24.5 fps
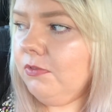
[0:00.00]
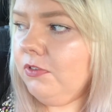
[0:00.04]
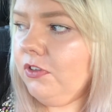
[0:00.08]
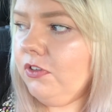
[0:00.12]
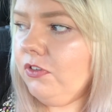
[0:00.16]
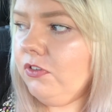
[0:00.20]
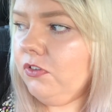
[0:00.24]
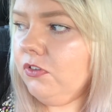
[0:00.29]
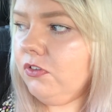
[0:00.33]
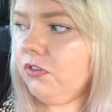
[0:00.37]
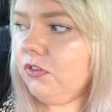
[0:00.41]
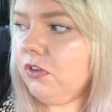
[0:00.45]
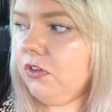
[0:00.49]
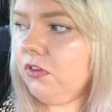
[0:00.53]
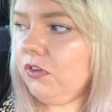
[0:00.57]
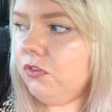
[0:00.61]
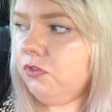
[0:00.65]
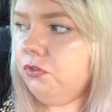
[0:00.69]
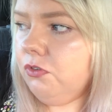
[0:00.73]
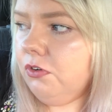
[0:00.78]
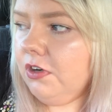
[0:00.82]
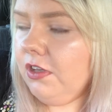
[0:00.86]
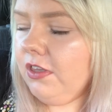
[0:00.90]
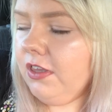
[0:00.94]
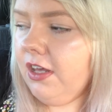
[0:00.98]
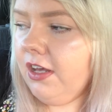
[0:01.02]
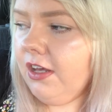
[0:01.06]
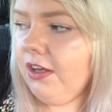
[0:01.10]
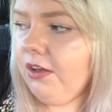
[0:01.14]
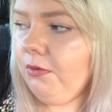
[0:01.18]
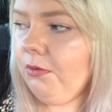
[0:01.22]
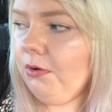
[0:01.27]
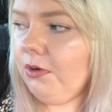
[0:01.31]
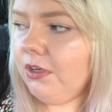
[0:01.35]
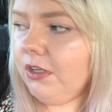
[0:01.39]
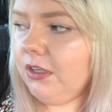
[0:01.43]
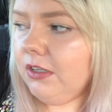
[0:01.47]
She's just got the trolley that
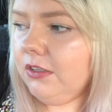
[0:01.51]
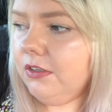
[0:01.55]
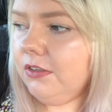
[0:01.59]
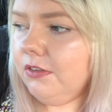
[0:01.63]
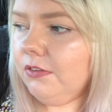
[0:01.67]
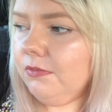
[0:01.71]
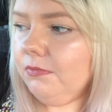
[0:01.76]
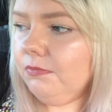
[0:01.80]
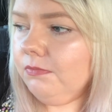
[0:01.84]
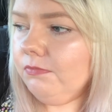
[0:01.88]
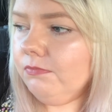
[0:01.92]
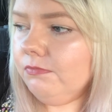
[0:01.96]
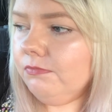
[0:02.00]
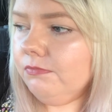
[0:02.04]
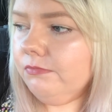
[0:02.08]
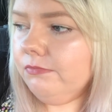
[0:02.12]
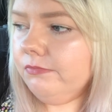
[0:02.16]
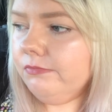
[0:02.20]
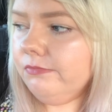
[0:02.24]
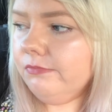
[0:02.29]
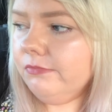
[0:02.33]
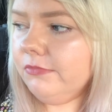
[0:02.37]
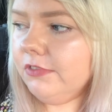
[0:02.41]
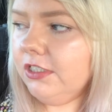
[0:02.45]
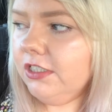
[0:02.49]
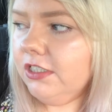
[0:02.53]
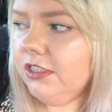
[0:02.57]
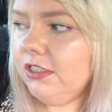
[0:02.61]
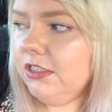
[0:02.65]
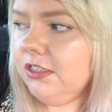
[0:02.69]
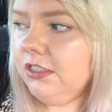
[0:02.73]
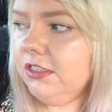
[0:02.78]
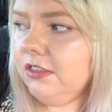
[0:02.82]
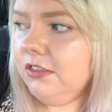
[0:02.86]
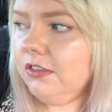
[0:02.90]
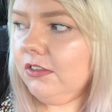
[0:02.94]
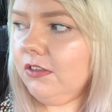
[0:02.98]
I wanted.
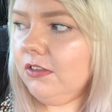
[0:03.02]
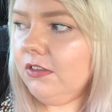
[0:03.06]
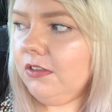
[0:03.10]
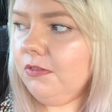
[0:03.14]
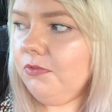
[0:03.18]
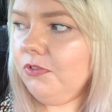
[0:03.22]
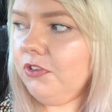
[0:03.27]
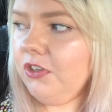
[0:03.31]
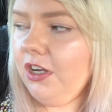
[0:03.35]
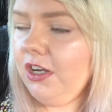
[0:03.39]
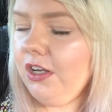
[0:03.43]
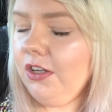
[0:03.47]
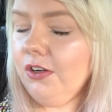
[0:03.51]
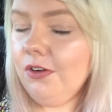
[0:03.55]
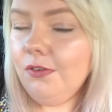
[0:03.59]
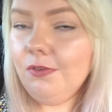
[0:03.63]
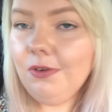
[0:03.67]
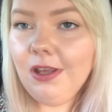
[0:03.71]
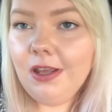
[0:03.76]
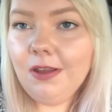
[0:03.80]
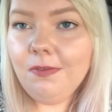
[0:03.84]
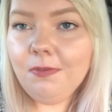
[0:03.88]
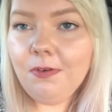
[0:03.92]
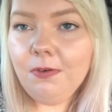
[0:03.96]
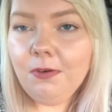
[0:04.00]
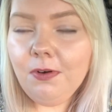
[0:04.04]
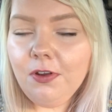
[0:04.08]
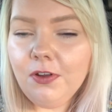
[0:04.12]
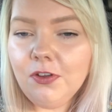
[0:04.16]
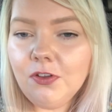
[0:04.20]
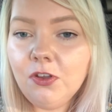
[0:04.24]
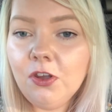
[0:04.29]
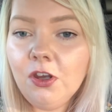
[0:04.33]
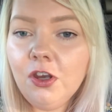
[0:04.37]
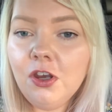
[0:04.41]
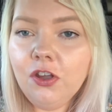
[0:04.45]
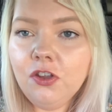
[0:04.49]
It's because I'm chatting away for work.
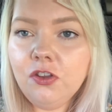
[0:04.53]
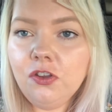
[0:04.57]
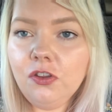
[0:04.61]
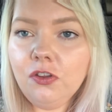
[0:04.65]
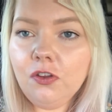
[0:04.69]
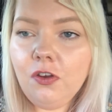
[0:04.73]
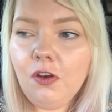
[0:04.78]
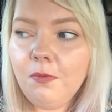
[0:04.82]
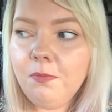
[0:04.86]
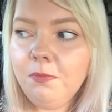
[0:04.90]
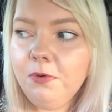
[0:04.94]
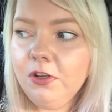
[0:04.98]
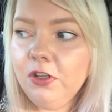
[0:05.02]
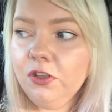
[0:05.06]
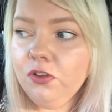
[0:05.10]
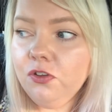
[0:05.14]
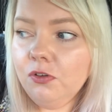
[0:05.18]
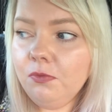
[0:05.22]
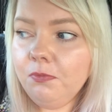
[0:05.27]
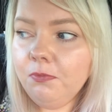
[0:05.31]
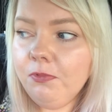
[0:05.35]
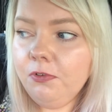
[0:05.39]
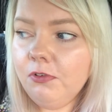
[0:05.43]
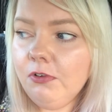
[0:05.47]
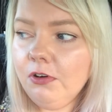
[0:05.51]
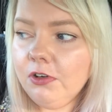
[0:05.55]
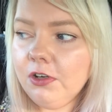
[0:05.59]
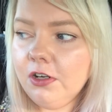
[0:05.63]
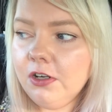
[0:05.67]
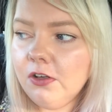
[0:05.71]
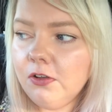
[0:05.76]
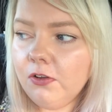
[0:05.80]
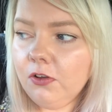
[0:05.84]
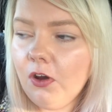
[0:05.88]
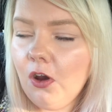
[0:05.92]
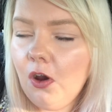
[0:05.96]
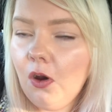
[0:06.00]
She's got a bloody jumper on
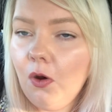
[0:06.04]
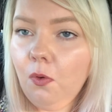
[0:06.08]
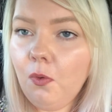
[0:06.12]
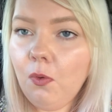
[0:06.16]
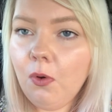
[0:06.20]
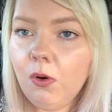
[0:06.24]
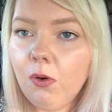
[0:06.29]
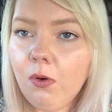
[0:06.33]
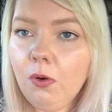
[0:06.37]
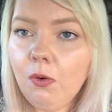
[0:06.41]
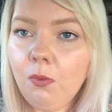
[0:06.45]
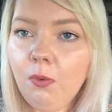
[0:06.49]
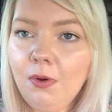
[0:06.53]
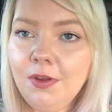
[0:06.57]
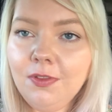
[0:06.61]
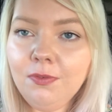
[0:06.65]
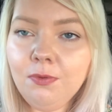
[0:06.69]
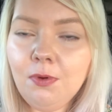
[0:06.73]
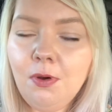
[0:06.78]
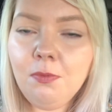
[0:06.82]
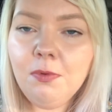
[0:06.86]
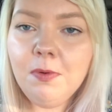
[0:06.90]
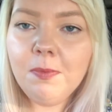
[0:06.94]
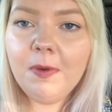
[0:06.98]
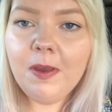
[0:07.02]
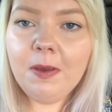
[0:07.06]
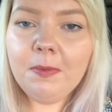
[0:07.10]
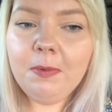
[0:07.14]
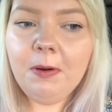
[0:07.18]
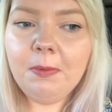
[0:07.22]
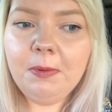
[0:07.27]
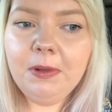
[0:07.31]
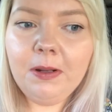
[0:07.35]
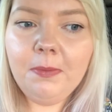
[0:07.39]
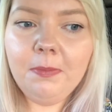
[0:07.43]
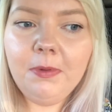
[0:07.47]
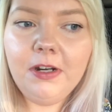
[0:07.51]
and a coat. What is wrong with people?
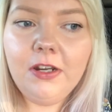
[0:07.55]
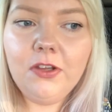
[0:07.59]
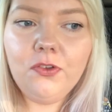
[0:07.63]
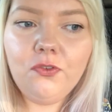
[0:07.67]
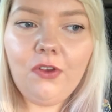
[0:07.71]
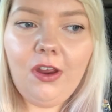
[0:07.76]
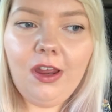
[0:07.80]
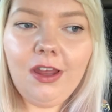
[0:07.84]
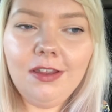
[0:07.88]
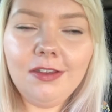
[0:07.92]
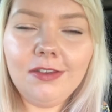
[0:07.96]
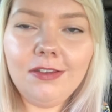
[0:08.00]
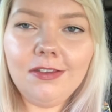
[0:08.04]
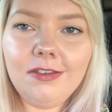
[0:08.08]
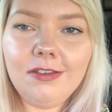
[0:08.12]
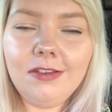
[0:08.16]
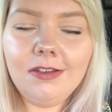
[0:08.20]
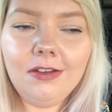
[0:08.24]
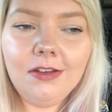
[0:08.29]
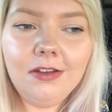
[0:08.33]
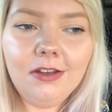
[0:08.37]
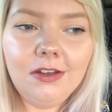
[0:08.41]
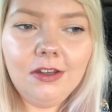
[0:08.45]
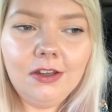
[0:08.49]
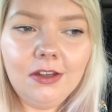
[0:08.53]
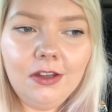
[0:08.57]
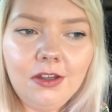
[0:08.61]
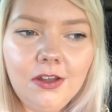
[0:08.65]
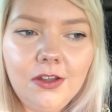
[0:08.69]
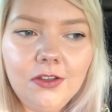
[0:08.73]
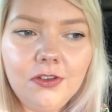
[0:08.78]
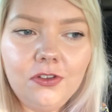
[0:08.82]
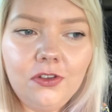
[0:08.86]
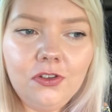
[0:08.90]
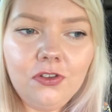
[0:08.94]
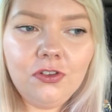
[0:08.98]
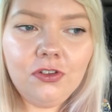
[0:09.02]
I'm in a bloody dress.
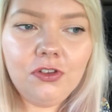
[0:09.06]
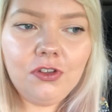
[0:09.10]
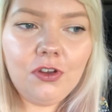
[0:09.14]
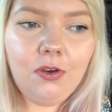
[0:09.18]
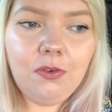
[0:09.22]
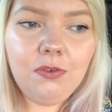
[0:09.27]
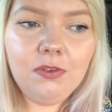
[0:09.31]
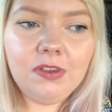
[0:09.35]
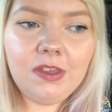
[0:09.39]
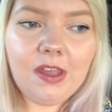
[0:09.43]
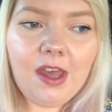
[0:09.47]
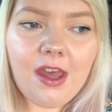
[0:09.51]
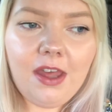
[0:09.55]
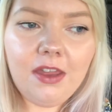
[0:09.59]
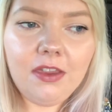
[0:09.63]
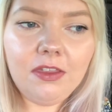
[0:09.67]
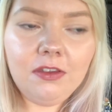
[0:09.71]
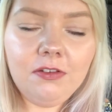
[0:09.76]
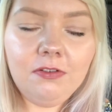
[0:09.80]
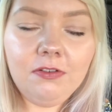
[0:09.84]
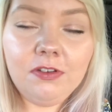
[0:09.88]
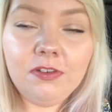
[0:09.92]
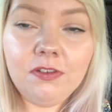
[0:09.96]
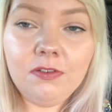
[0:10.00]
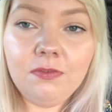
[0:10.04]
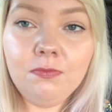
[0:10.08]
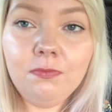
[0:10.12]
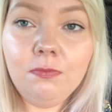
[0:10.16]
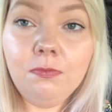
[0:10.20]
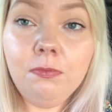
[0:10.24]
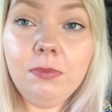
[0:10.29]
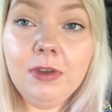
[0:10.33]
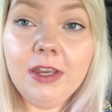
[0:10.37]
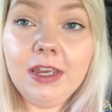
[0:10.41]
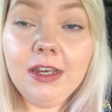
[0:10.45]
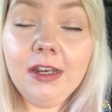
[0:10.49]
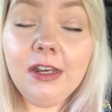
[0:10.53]
Just shows that there are
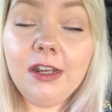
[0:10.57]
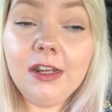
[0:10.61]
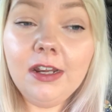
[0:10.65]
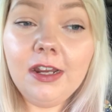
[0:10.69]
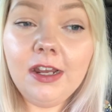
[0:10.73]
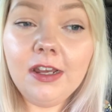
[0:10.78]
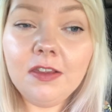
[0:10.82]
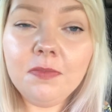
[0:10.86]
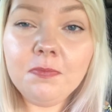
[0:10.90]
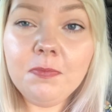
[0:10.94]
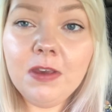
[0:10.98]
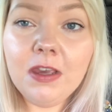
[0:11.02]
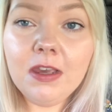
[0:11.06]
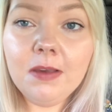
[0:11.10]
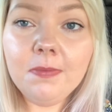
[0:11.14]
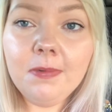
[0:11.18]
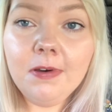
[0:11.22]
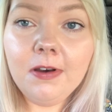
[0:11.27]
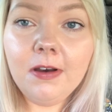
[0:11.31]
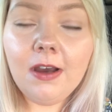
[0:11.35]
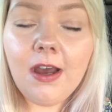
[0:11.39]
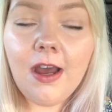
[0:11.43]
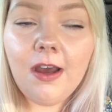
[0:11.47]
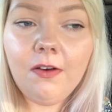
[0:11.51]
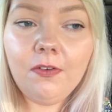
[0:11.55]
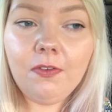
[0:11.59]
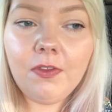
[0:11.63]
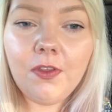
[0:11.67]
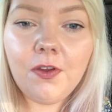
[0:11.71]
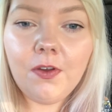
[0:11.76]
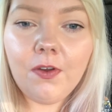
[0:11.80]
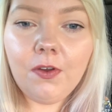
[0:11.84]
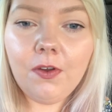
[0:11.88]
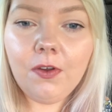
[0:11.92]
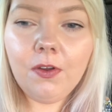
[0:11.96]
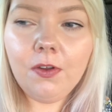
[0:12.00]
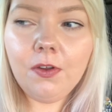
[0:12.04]
some really nice people out
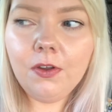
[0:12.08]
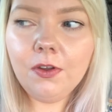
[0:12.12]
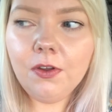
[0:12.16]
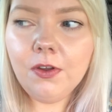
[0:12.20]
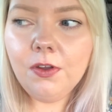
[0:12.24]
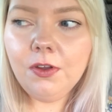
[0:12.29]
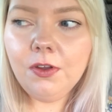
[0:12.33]
there.